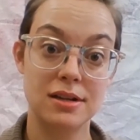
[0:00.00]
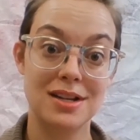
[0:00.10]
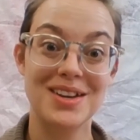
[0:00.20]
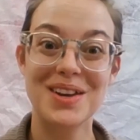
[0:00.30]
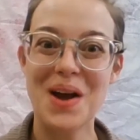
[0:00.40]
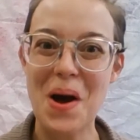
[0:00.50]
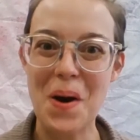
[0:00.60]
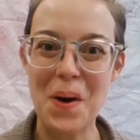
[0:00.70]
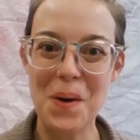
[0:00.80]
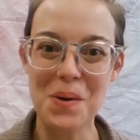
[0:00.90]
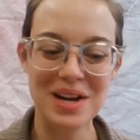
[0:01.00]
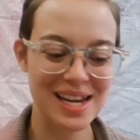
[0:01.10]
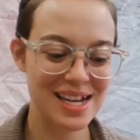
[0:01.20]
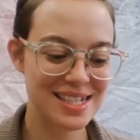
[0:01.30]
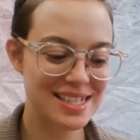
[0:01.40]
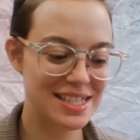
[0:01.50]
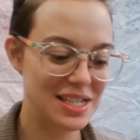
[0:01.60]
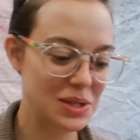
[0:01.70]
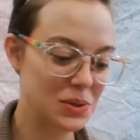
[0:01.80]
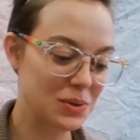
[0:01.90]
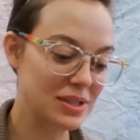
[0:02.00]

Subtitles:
No, he has two.